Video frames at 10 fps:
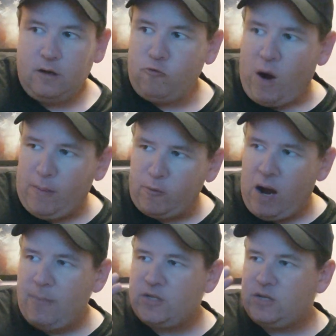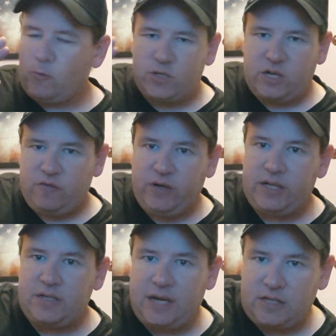Robert Robinson was a
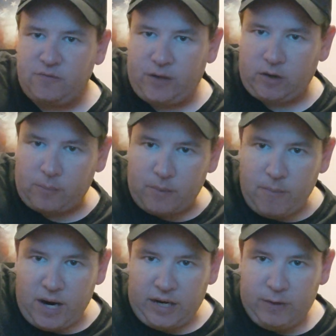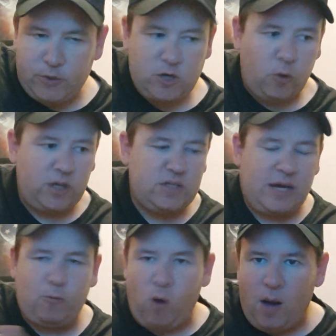convicted sex offender up in Maine. He was going
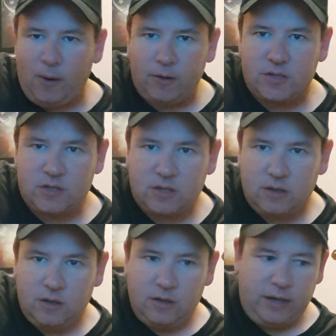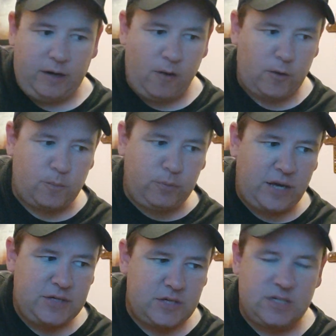inside Walmarts and other
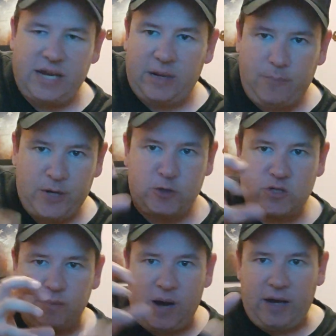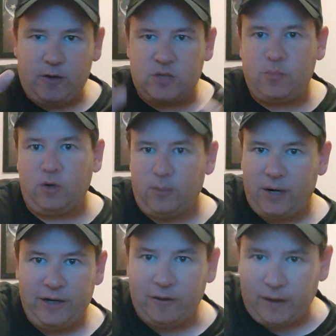places, taking pictures of minors and putting them
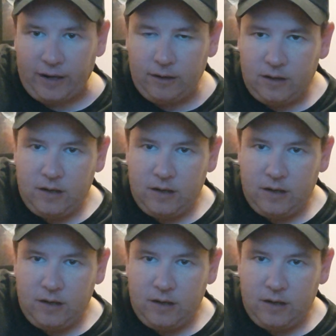on the internet.